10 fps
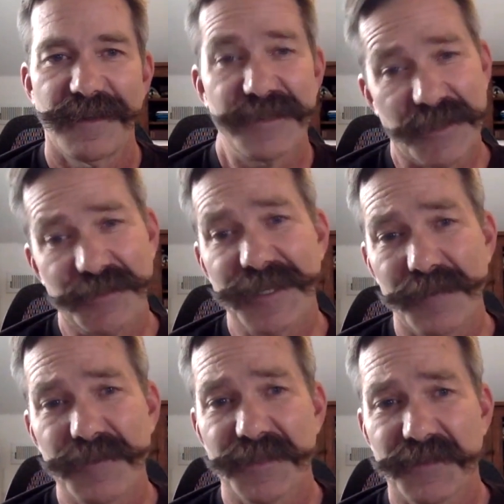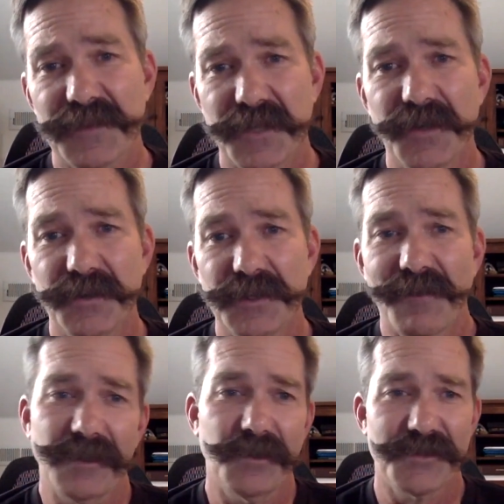And sometimes if you do, you
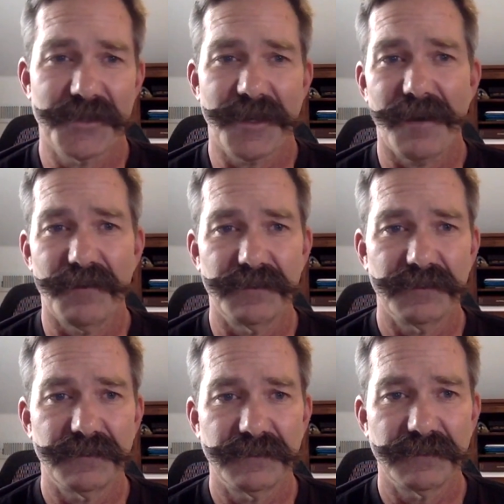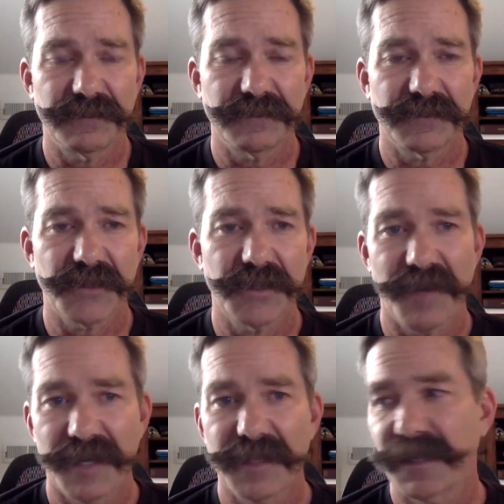might lose your job or you
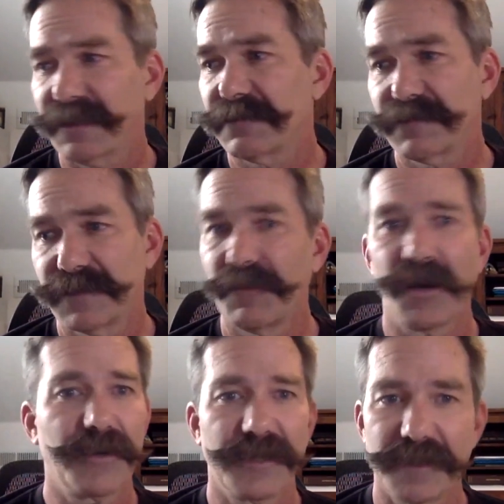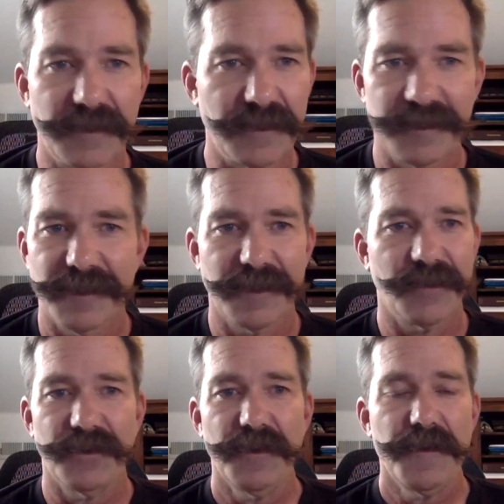might get demoted or, you
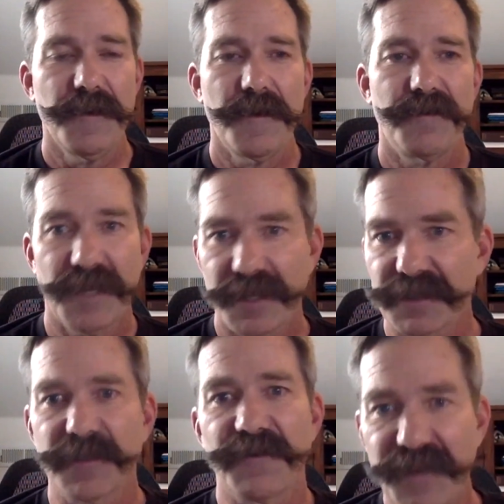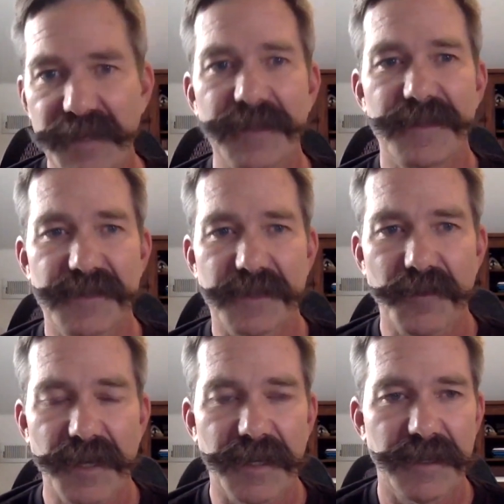know, because it offended
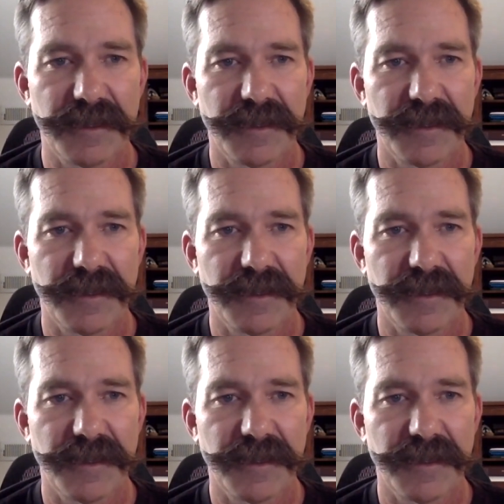somebody.